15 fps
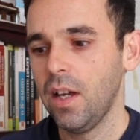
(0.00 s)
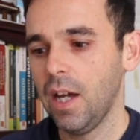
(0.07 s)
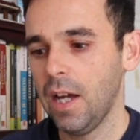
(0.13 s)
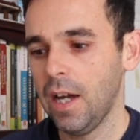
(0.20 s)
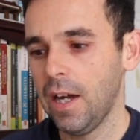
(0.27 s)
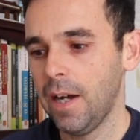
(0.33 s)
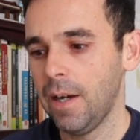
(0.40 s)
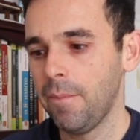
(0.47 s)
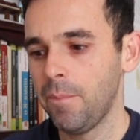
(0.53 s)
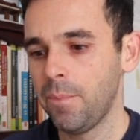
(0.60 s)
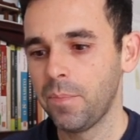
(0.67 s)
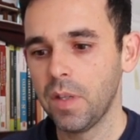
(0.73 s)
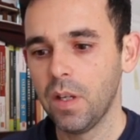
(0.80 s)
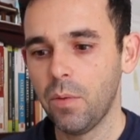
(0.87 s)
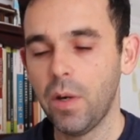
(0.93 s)

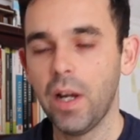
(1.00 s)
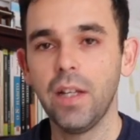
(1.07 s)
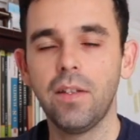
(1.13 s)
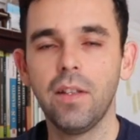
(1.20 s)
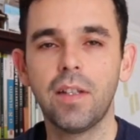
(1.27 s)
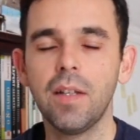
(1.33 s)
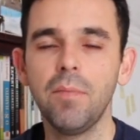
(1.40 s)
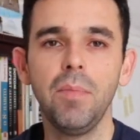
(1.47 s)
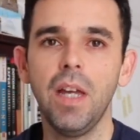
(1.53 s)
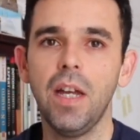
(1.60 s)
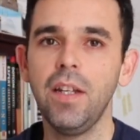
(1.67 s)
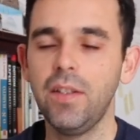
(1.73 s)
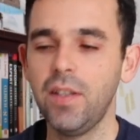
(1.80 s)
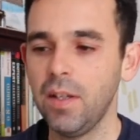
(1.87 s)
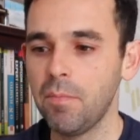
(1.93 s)
Right? It can be
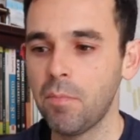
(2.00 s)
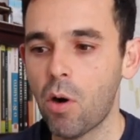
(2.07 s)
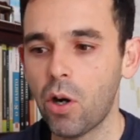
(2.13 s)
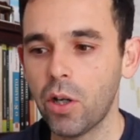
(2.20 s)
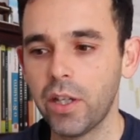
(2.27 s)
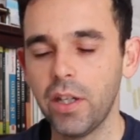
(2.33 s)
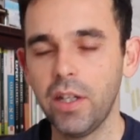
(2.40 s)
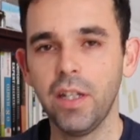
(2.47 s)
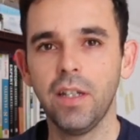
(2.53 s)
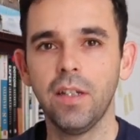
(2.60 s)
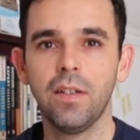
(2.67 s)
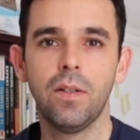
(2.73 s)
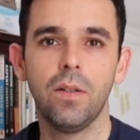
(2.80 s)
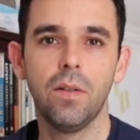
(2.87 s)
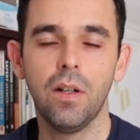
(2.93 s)
anything:
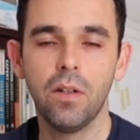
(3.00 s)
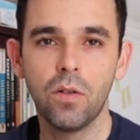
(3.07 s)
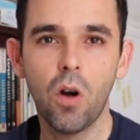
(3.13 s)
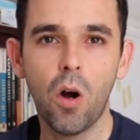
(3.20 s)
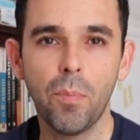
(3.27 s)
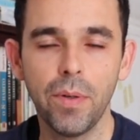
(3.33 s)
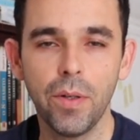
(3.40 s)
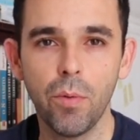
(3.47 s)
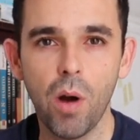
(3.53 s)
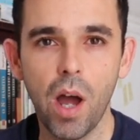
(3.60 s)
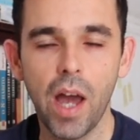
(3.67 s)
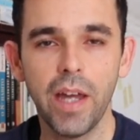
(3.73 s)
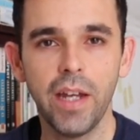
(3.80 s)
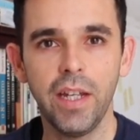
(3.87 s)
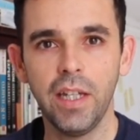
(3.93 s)
marketing,
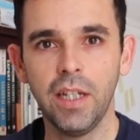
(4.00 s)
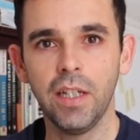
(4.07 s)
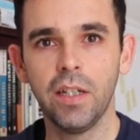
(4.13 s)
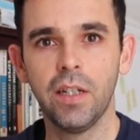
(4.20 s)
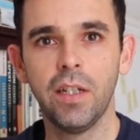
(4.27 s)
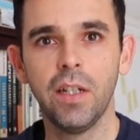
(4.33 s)
copywriting,